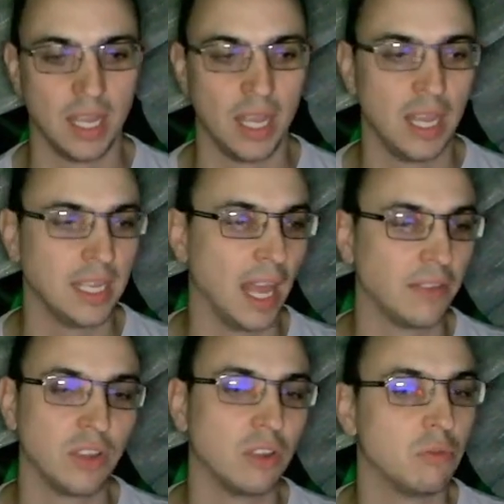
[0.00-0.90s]
yeah, if
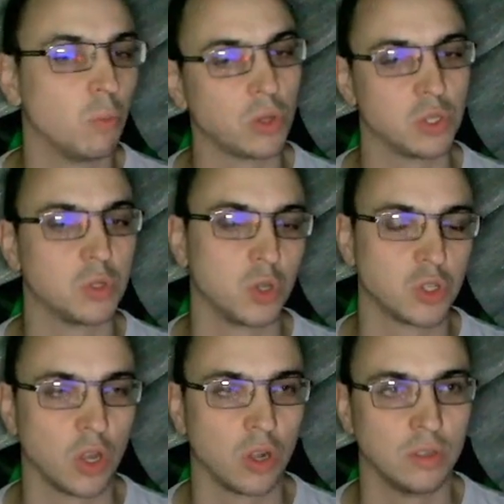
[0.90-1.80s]
you want to touch
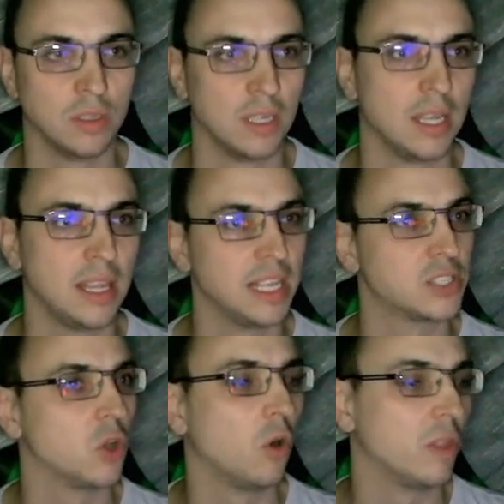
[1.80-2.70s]
on this
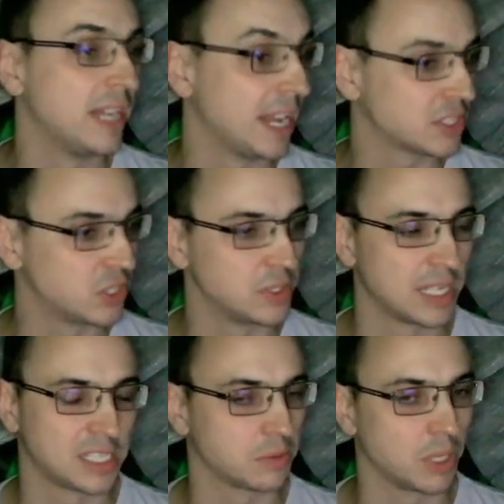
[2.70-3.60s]
or the next two settings
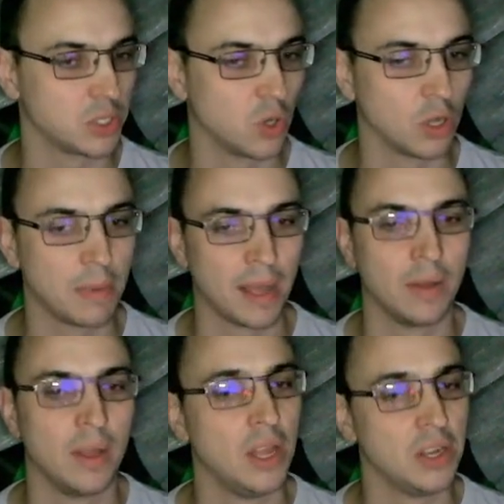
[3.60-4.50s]
we're going to talk about,
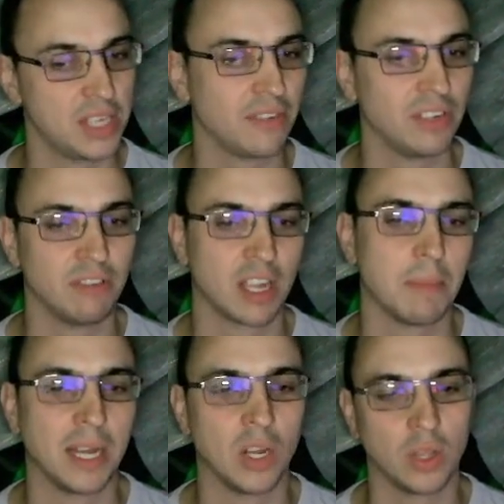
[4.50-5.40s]
definitely recommend
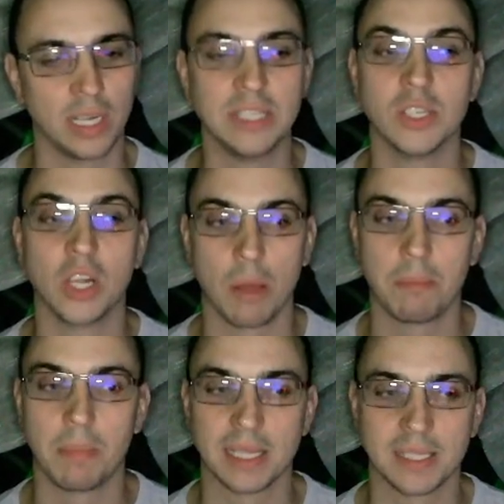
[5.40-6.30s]
looking into glob
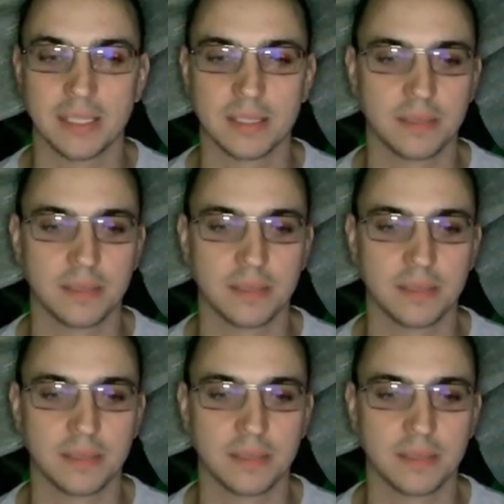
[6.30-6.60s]
patterns.